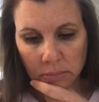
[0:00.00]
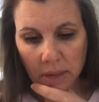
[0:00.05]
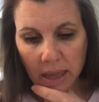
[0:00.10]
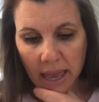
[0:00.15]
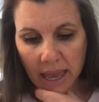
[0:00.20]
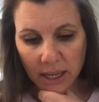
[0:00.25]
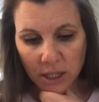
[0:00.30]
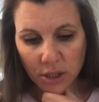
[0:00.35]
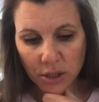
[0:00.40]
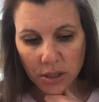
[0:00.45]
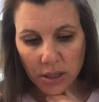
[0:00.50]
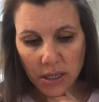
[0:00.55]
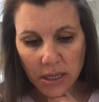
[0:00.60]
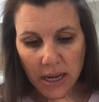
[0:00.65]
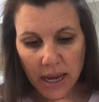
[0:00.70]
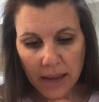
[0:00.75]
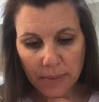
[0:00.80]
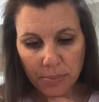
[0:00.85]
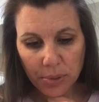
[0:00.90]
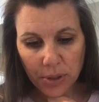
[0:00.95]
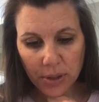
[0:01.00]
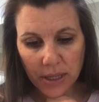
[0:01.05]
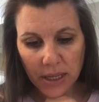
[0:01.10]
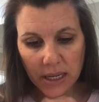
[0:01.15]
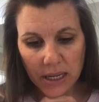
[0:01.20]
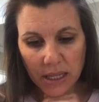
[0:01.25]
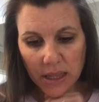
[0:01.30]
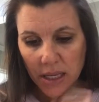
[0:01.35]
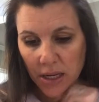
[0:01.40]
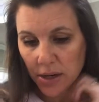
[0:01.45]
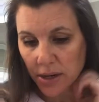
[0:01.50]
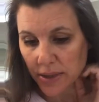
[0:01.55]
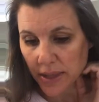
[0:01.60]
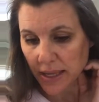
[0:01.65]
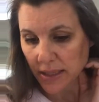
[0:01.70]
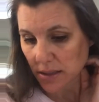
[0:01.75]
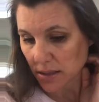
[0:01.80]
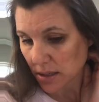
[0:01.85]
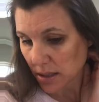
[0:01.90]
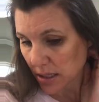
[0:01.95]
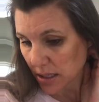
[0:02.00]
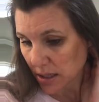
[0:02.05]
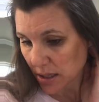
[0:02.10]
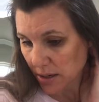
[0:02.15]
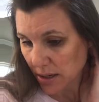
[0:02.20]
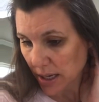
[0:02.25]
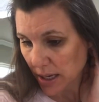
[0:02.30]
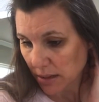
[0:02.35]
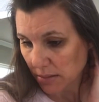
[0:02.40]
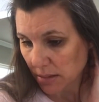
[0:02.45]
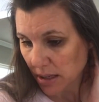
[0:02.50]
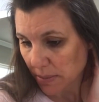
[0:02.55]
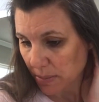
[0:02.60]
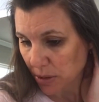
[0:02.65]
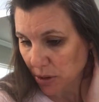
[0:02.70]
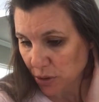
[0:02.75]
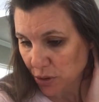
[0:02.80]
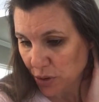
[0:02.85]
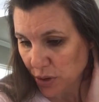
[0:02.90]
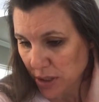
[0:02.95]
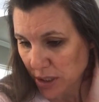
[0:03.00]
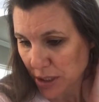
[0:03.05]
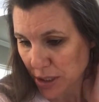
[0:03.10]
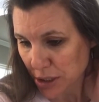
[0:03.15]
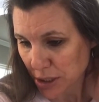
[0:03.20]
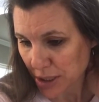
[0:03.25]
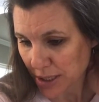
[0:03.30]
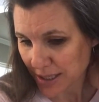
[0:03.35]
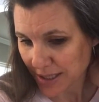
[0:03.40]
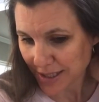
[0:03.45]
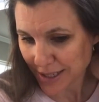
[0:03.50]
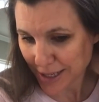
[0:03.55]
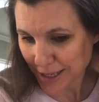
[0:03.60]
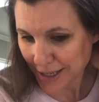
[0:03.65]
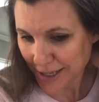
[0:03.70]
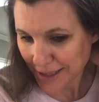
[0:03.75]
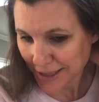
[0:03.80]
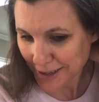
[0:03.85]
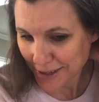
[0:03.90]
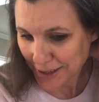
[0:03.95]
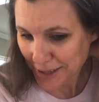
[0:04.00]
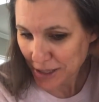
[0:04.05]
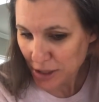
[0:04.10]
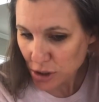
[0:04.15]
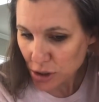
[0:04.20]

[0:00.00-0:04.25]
Actually, I put that in there, and that's not in there yet. Appeal to tradition is not in there yet.